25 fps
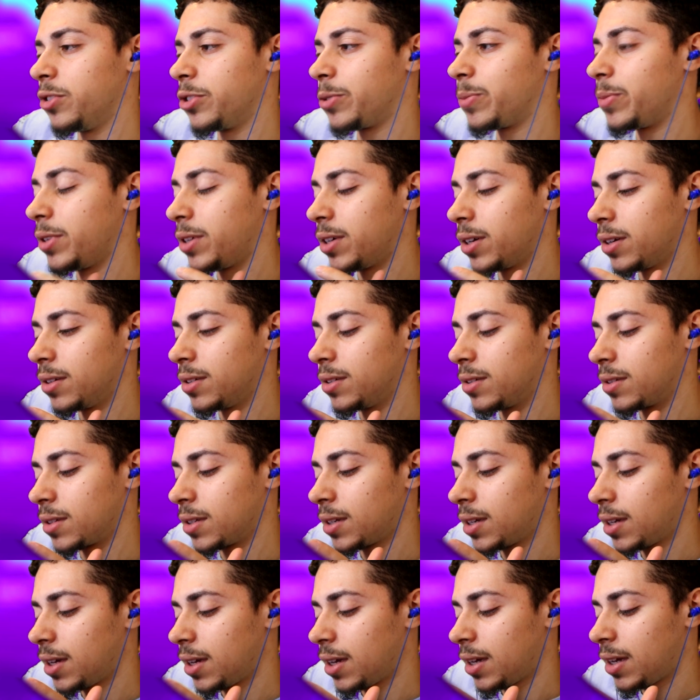ones because
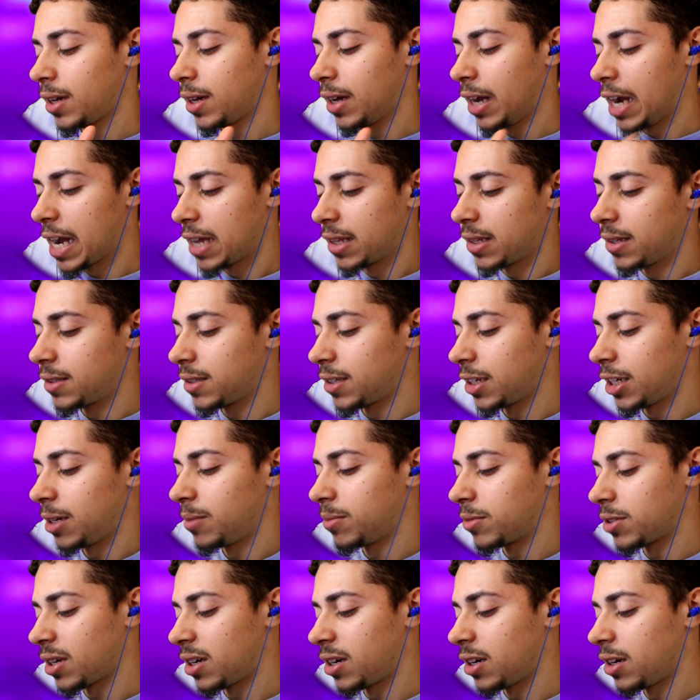at the
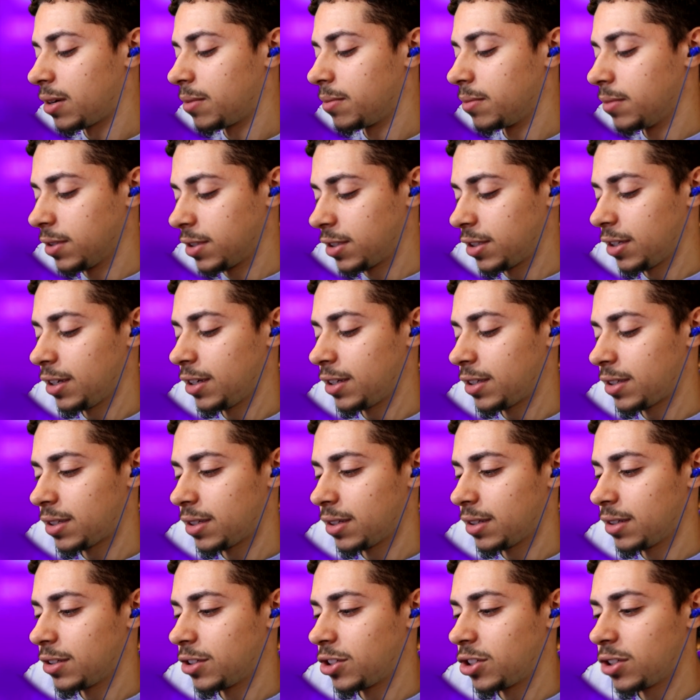same time, Six
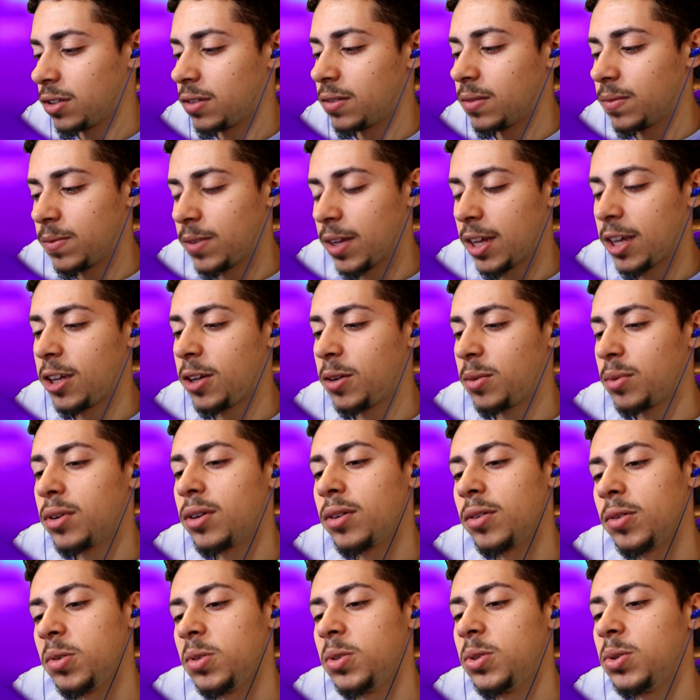should have dang
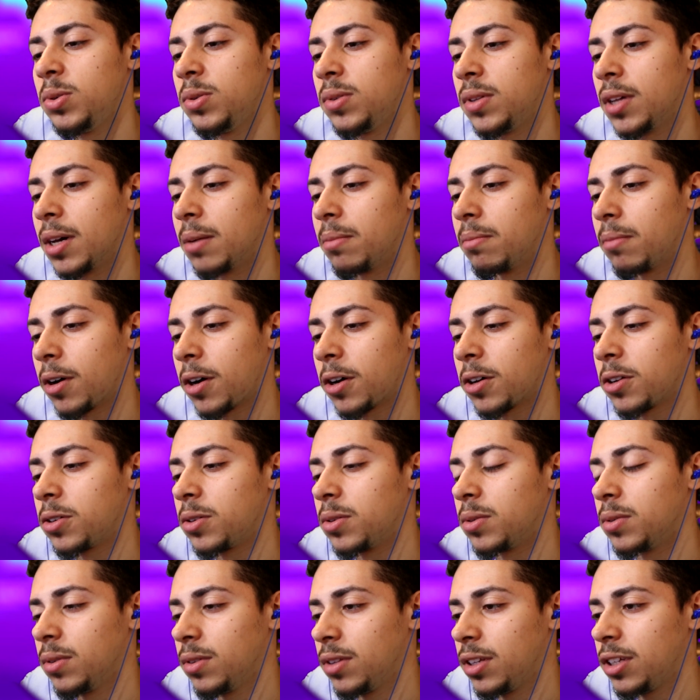well knew that
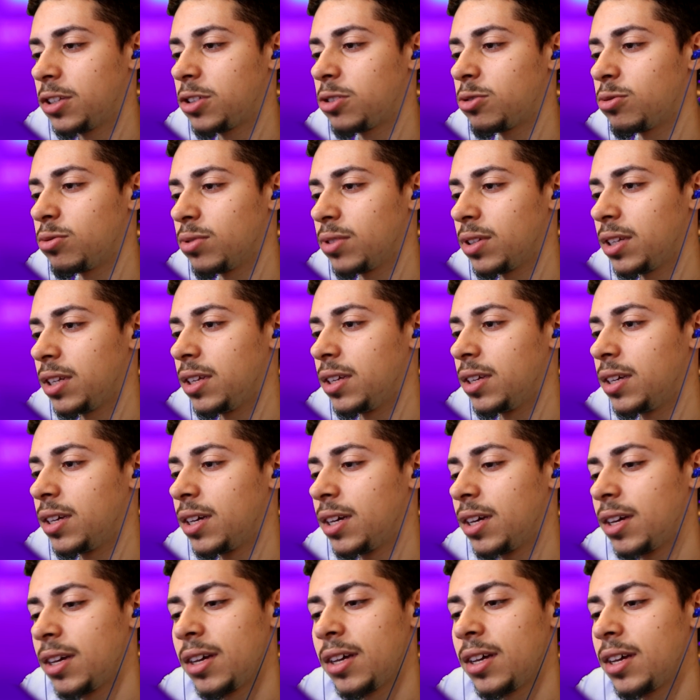Mono literally
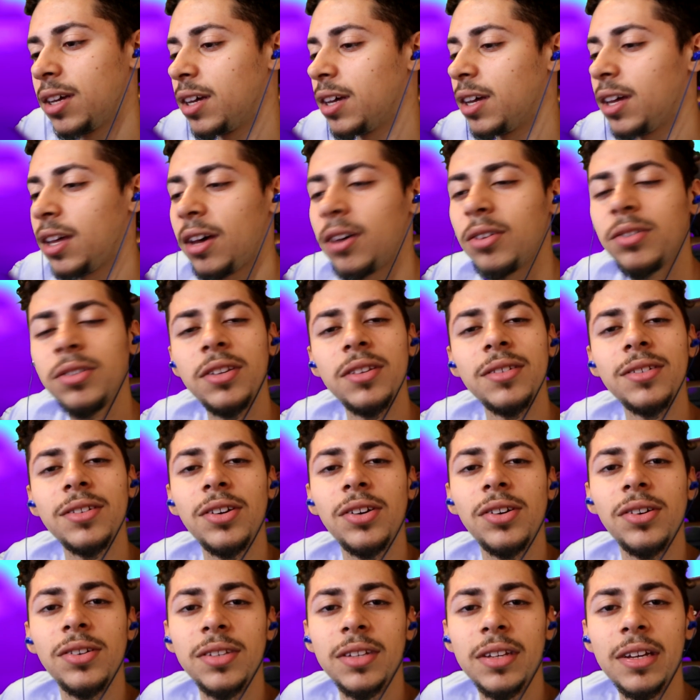held this
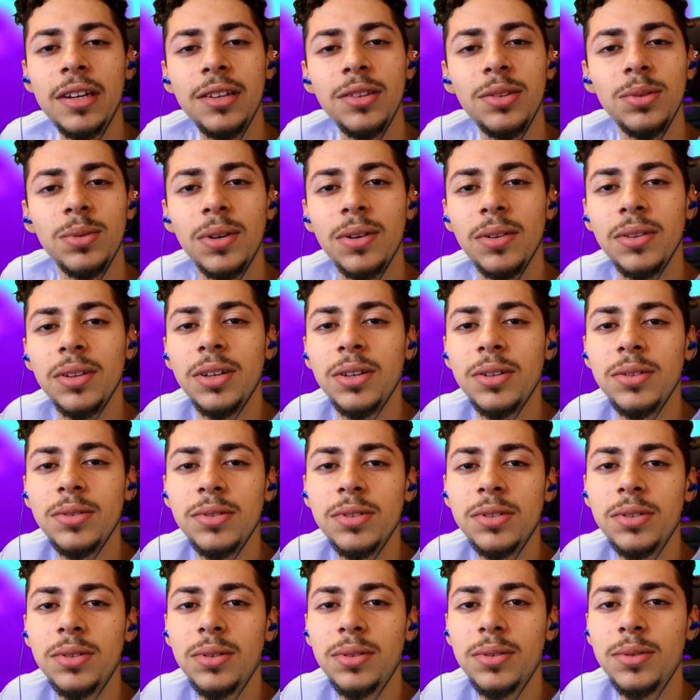girl's hand throughout the whole
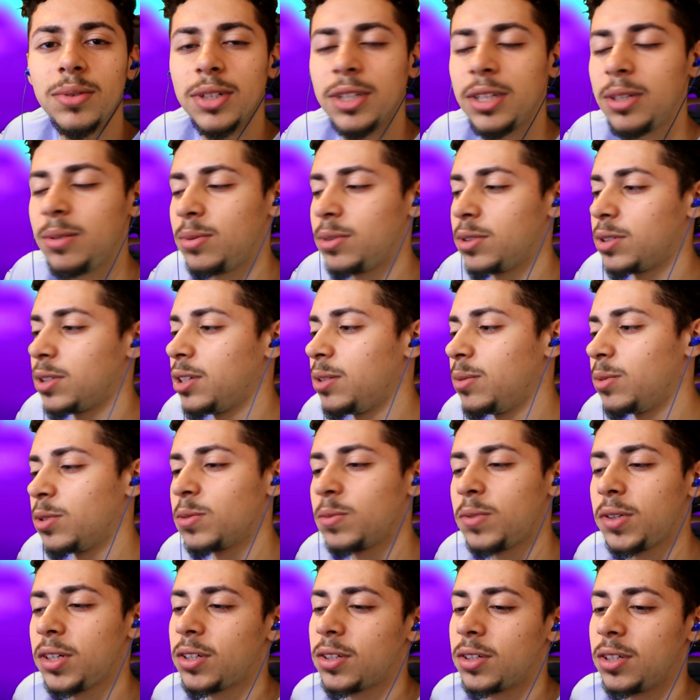story. He was he
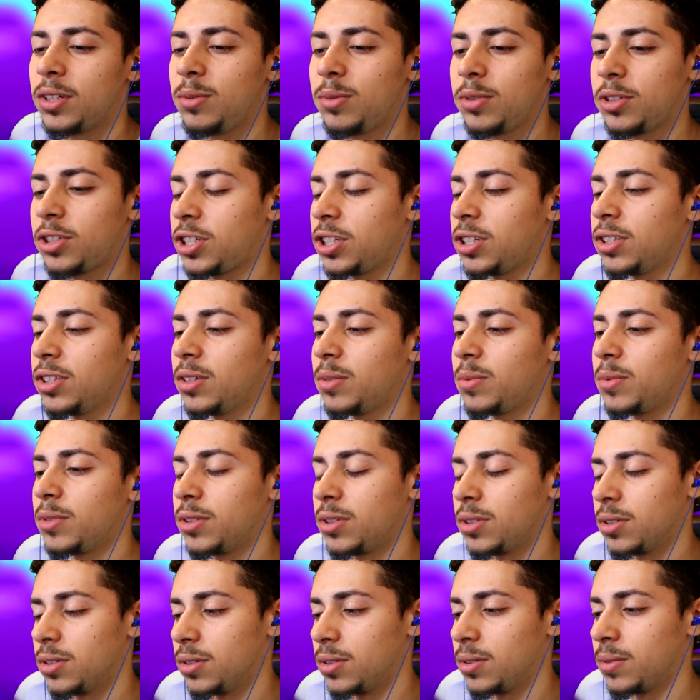was with her. He was chilling
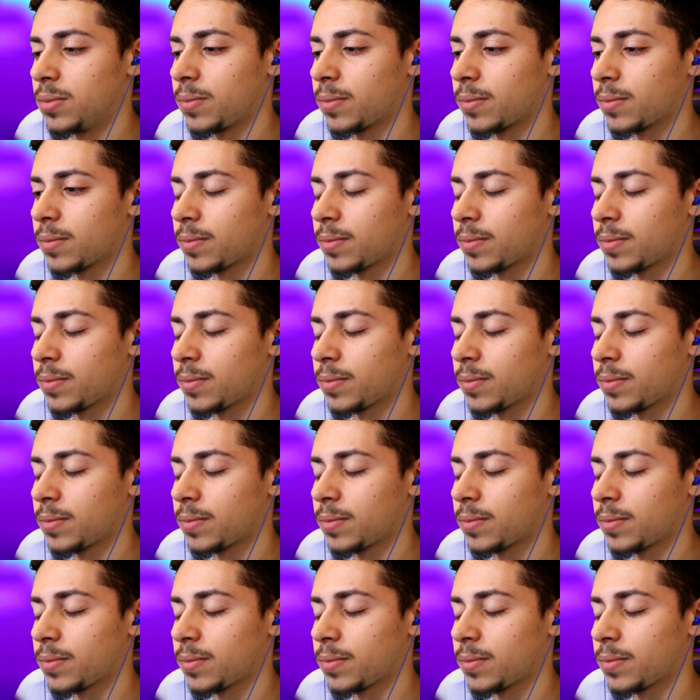with her.